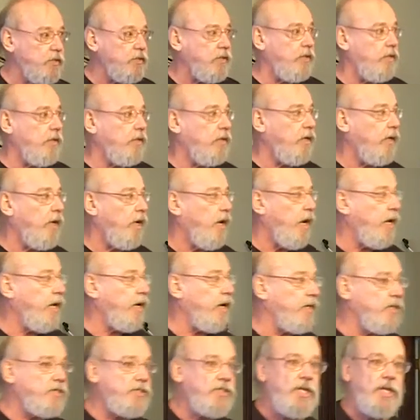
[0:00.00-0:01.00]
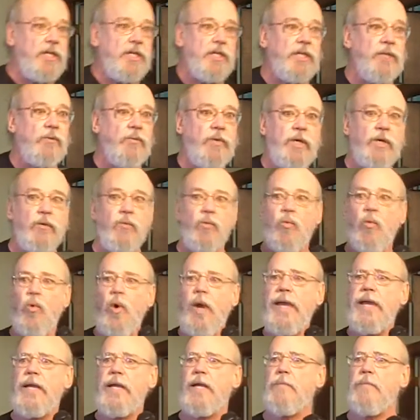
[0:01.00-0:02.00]
Christ. And I suddenly went,
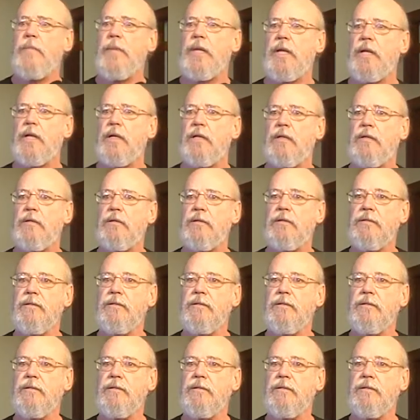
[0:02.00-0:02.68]
wait a minute.